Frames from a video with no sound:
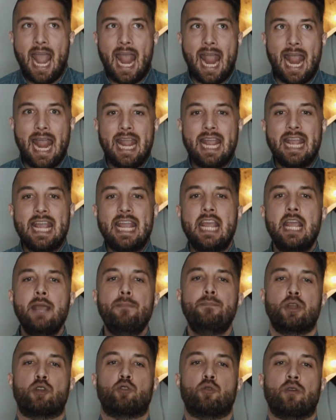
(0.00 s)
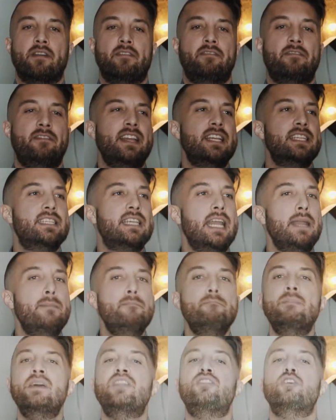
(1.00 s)
a hippogriff is a
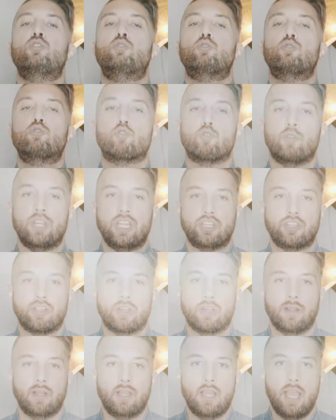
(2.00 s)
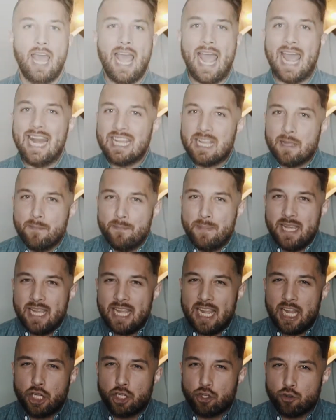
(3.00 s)
mythical creature, and it can be
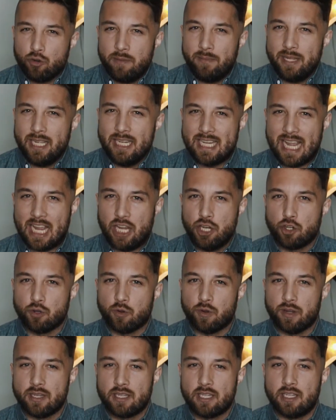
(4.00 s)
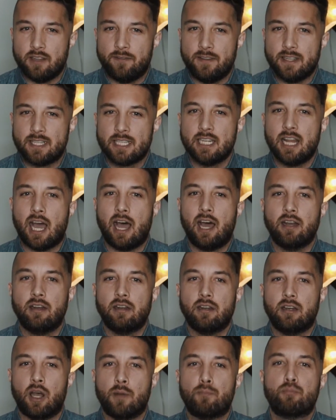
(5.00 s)
extremely dangerous if it's not
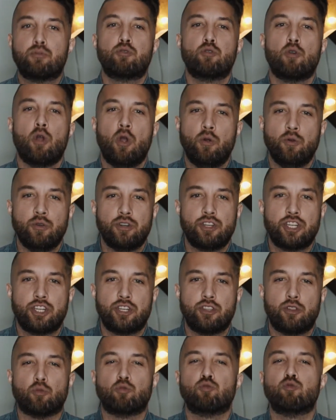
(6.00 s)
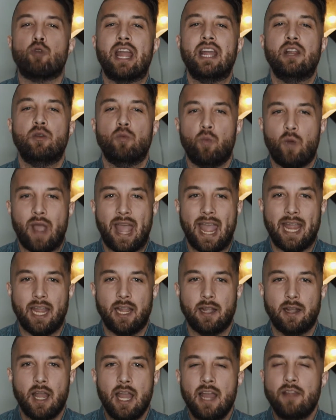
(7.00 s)
approached the right way.
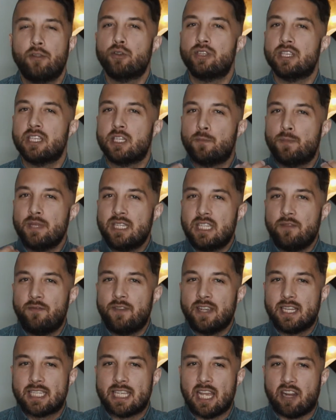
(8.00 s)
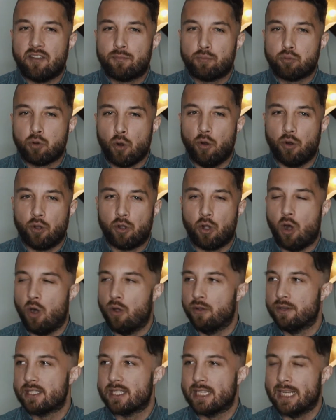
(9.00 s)
There's a specific set of
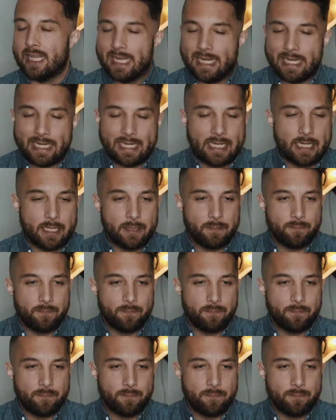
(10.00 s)
protocols, like